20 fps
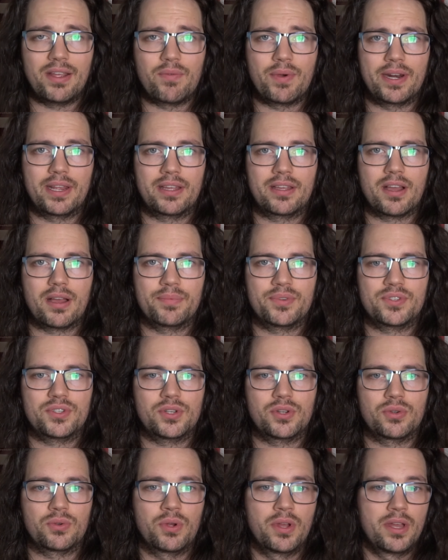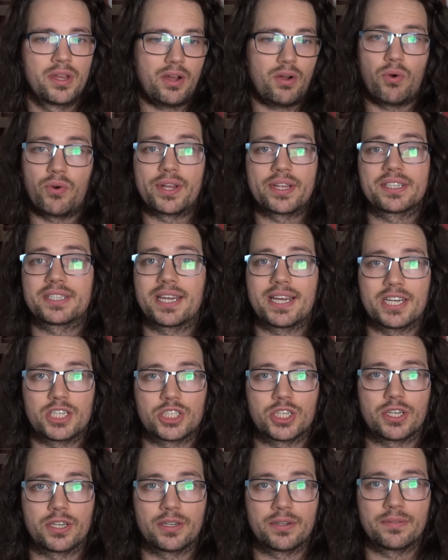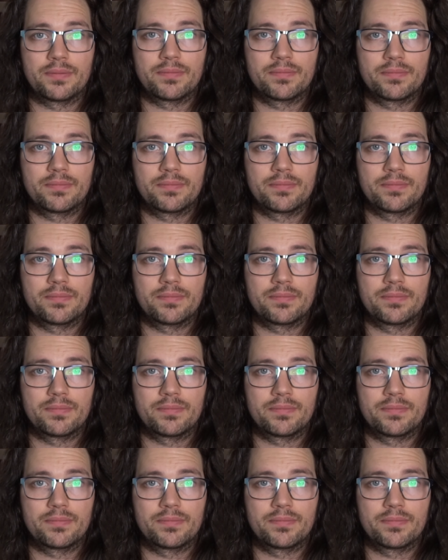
when it comes to orientation.